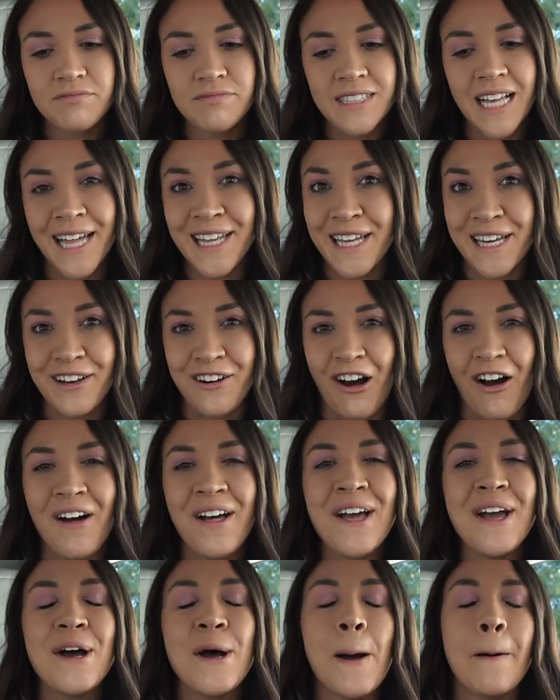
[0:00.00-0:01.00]
I like it all.
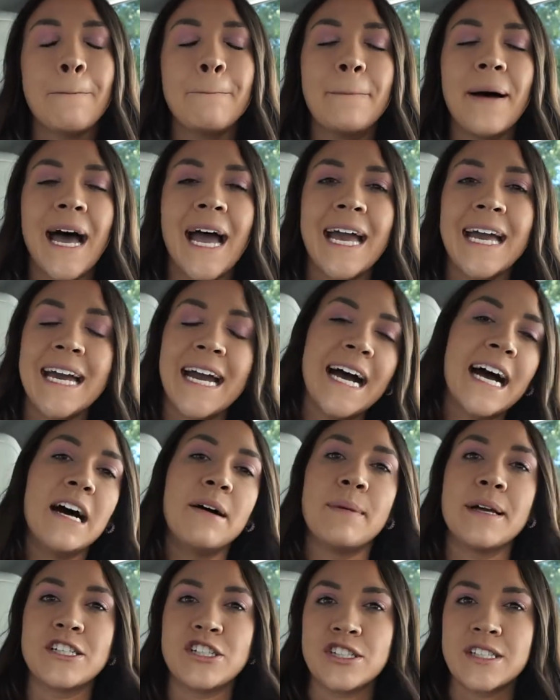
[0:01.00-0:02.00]
But
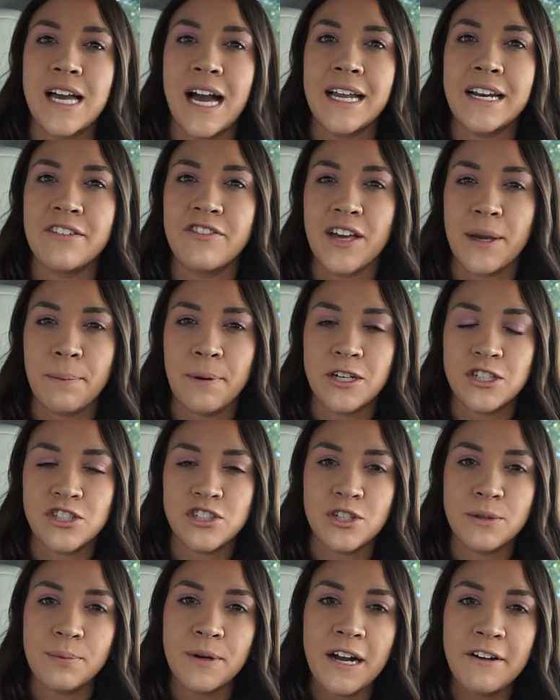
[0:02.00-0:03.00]
um, it's just kind of like
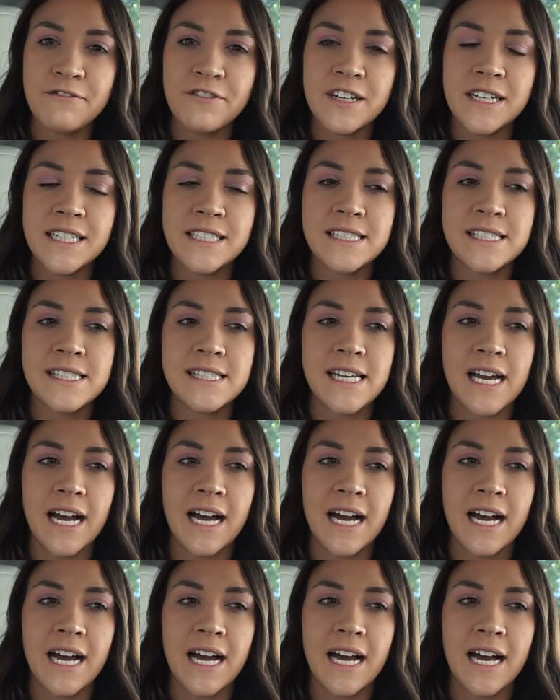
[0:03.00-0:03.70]
personal preference.